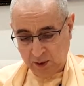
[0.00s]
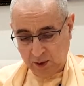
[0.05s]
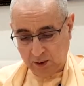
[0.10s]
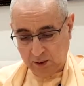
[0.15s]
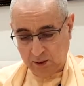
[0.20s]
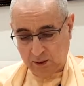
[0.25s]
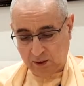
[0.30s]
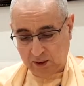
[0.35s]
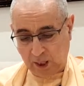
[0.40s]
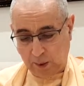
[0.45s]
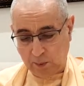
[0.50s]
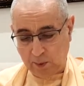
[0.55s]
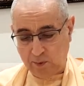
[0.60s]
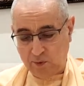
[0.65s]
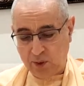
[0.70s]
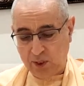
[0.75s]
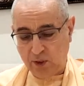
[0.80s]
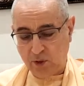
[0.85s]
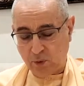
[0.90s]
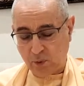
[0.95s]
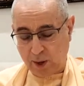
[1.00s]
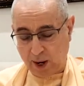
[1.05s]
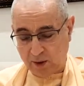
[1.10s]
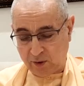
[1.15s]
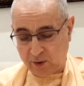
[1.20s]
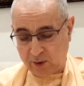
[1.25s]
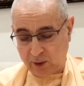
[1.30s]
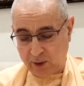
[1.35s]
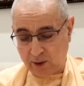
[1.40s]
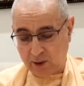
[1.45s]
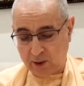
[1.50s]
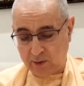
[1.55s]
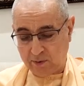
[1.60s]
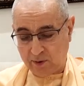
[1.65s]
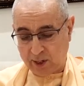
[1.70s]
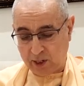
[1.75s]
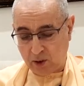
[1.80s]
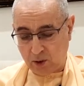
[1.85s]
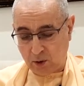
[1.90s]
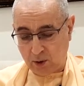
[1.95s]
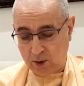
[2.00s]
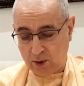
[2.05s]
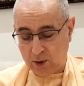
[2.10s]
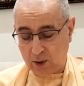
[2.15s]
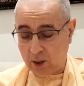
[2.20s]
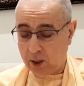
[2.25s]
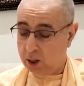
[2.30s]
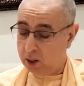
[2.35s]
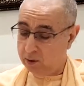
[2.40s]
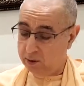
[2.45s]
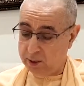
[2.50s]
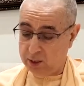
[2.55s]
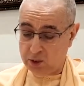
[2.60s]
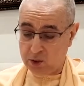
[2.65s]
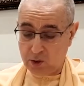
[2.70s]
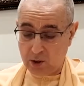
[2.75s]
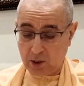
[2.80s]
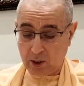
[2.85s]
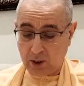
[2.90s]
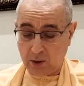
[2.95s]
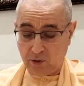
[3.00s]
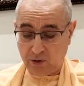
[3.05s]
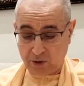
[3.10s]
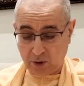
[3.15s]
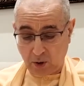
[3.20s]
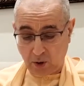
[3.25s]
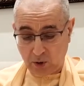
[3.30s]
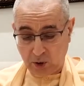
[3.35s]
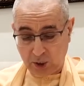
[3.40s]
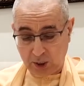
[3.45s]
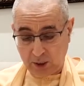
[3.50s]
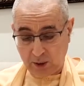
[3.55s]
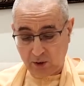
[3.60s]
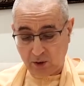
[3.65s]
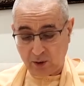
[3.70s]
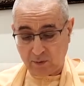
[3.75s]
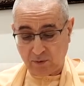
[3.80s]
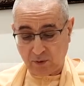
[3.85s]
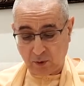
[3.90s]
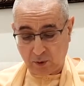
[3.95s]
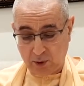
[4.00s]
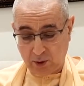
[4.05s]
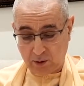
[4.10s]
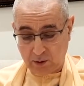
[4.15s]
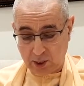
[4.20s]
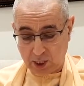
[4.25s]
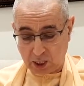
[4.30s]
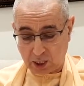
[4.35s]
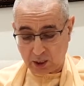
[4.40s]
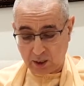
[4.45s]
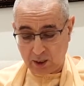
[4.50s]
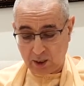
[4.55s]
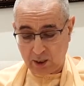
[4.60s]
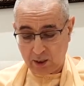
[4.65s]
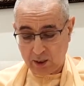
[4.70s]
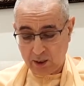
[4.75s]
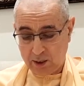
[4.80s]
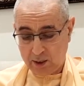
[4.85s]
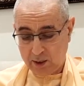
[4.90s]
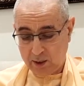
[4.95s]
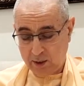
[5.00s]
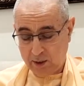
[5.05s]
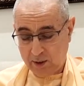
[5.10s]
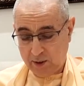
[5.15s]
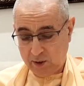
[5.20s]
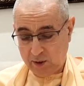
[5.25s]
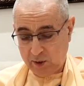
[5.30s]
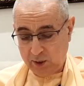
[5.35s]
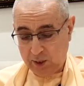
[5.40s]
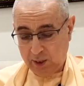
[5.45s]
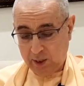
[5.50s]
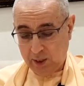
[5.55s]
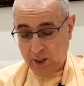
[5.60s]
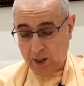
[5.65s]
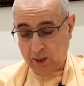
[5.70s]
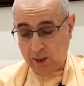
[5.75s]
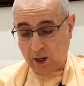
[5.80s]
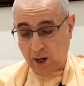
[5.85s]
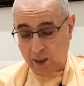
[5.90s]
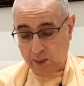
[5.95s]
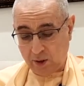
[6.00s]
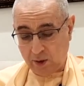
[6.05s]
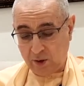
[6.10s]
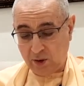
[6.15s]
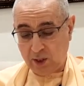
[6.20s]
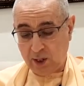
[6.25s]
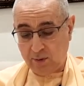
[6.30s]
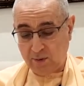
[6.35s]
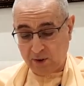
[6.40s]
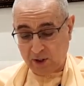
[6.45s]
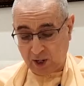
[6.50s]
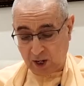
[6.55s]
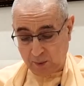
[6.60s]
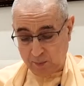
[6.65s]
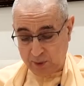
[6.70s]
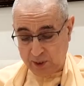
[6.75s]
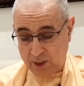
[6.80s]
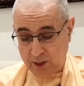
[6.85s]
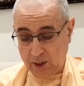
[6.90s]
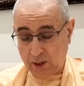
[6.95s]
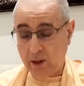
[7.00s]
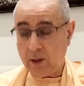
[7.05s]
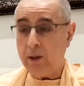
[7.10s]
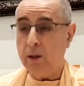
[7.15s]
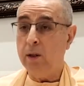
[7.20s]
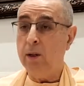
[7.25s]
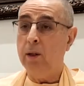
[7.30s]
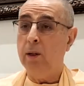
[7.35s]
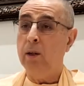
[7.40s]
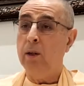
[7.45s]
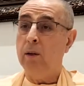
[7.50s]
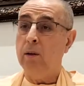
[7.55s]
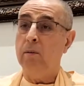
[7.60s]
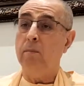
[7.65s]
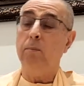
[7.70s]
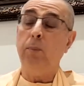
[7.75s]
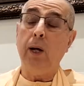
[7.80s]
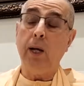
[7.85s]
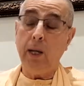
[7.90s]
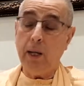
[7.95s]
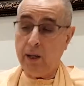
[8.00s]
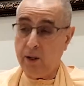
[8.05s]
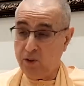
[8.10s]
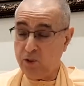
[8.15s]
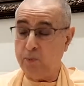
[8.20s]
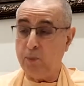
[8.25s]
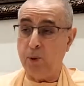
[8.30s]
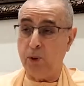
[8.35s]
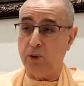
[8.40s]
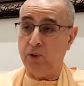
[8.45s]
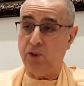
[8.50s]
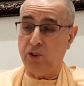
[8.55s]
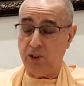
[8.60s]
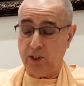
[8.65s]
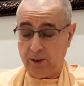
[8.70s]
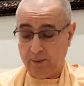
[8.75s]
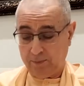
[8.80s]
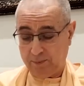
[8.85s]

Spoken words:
Some of these residents of Vaikuntha are eternal associates of Lord Krishna, and others have come here by his mercy,